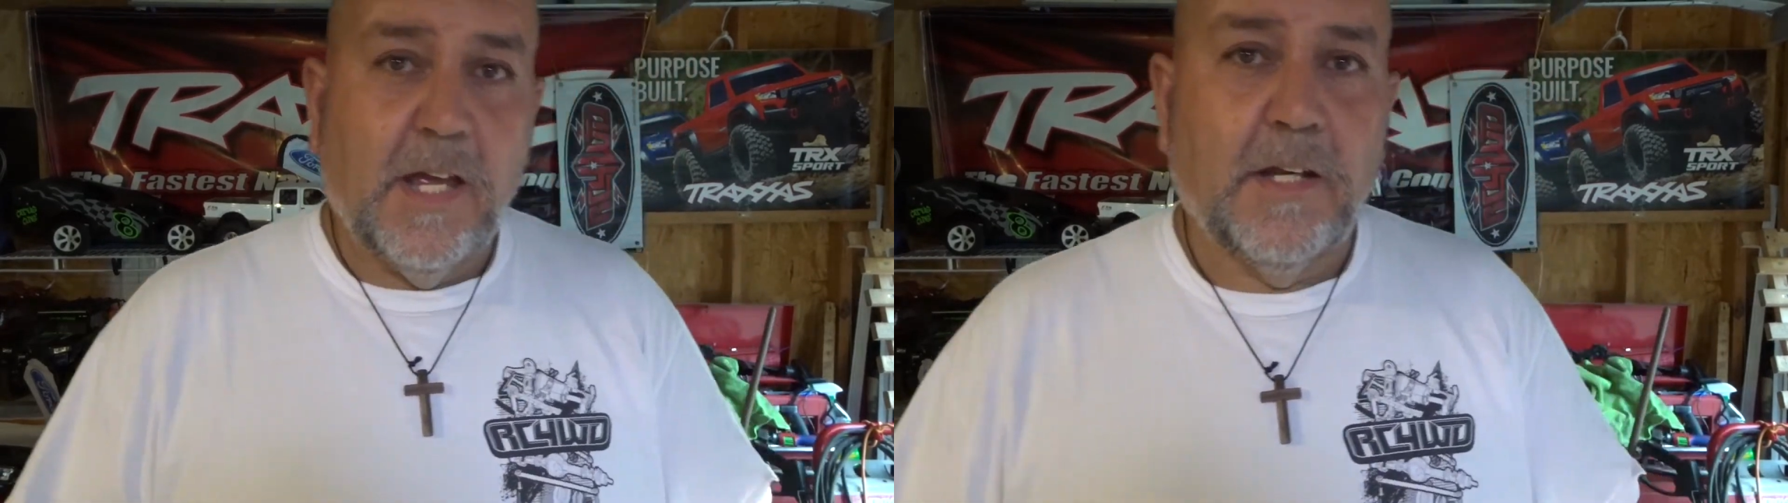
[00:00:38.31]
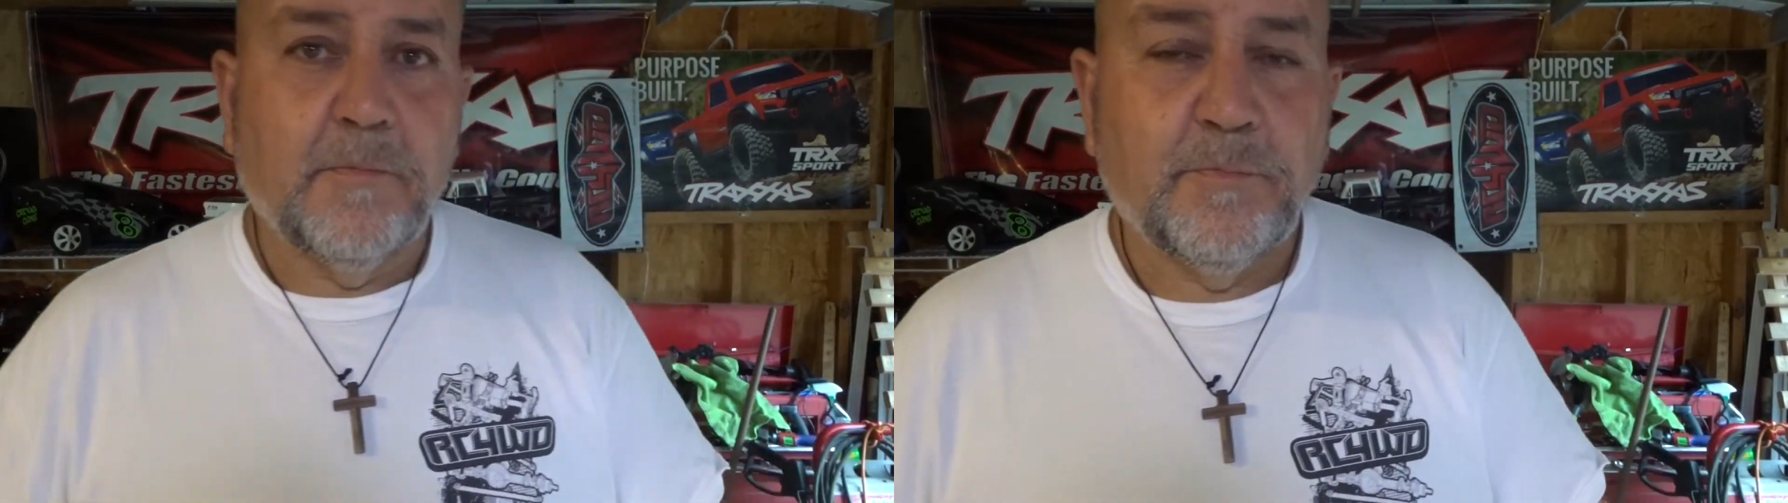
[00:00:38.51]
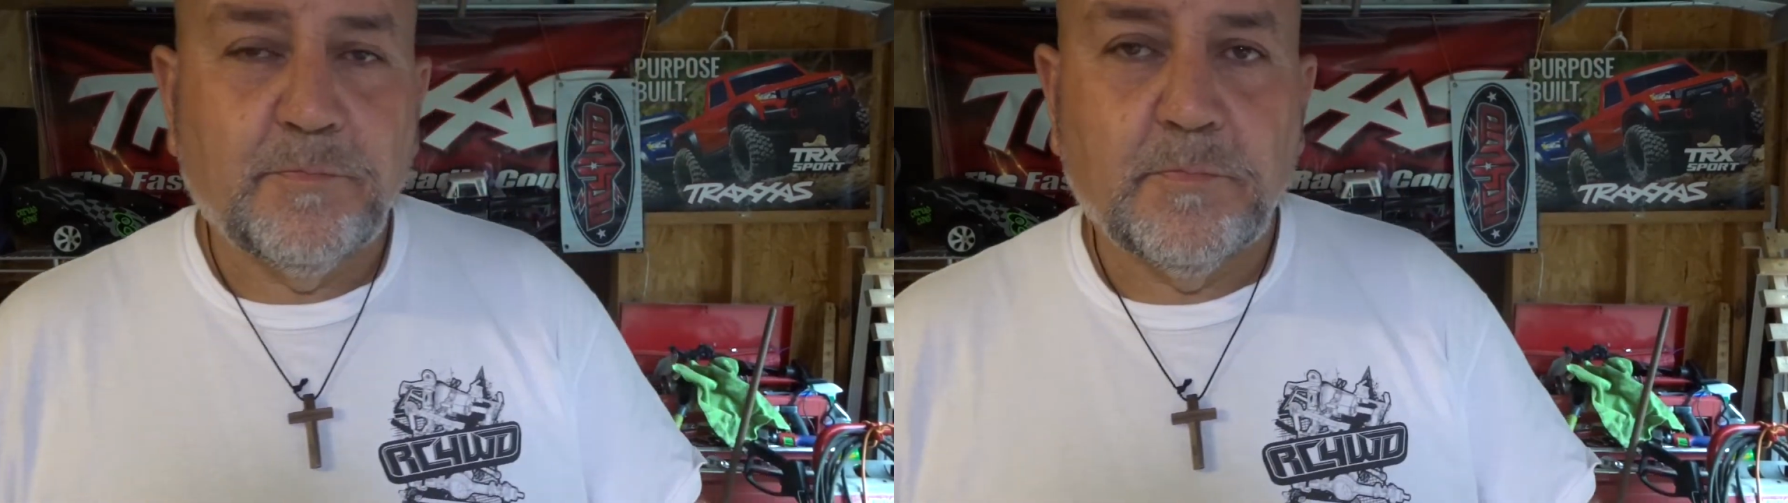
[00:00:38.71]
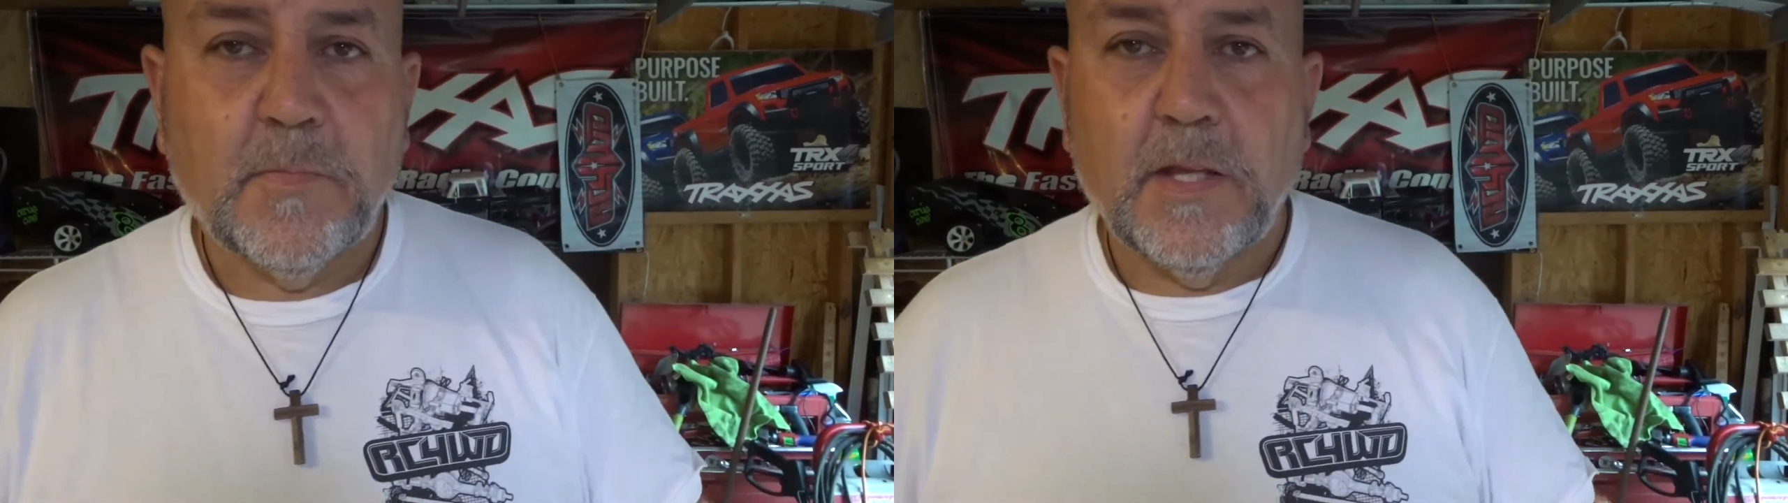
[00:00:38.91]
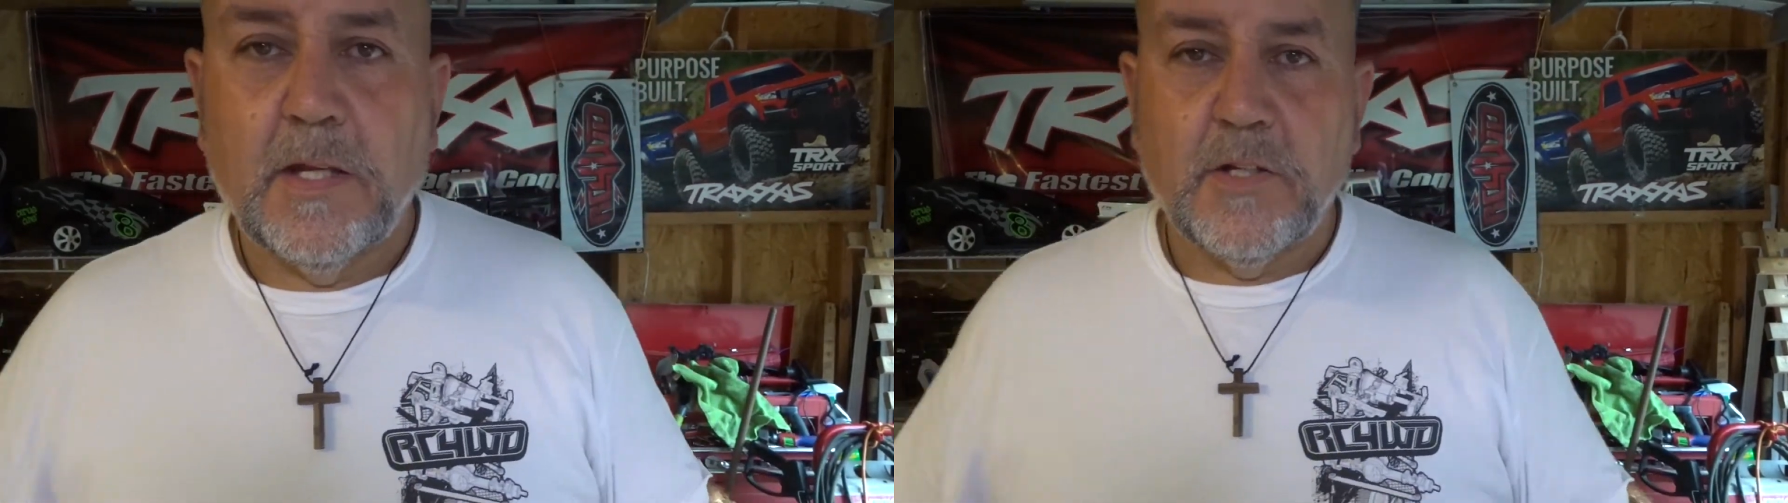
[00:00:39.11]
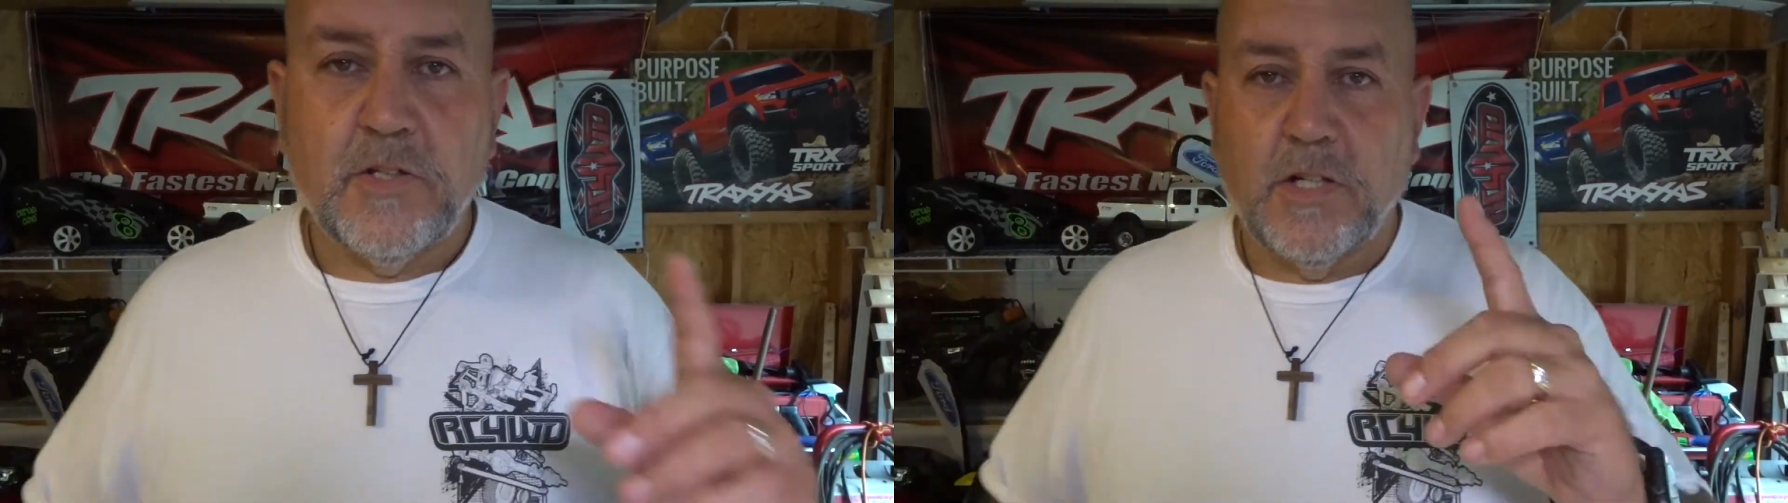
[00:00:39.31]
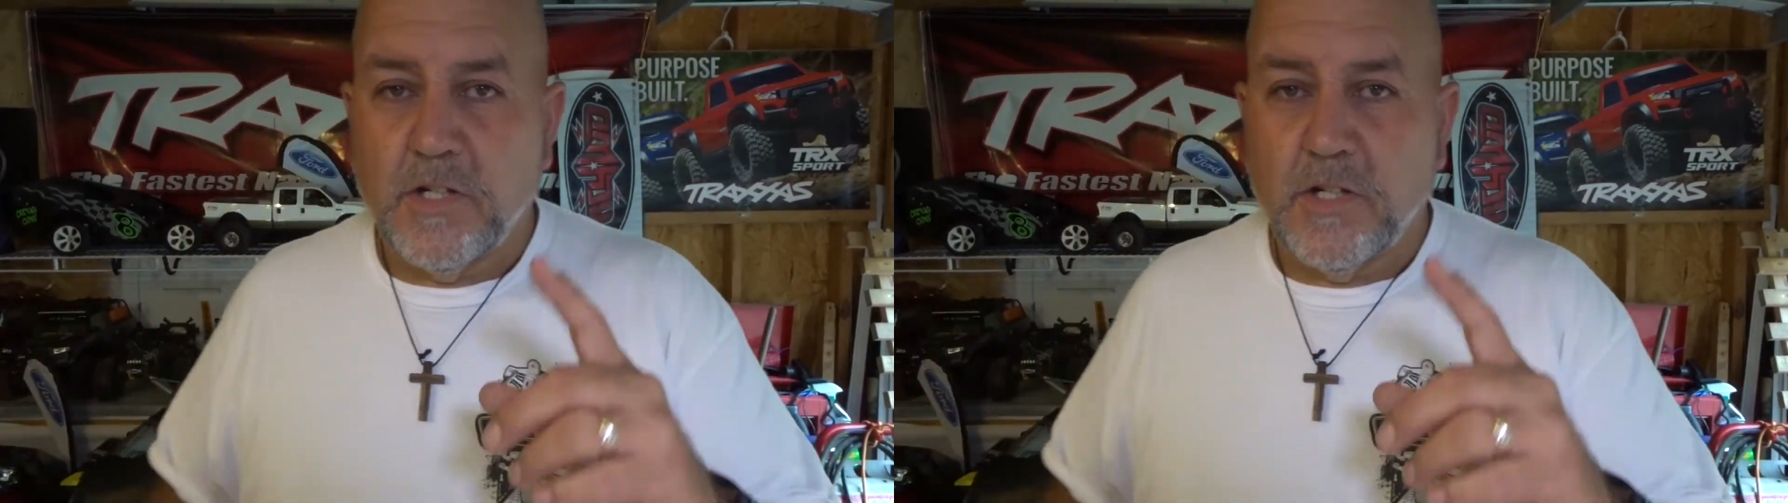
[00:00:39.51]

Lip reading: and I'll show you the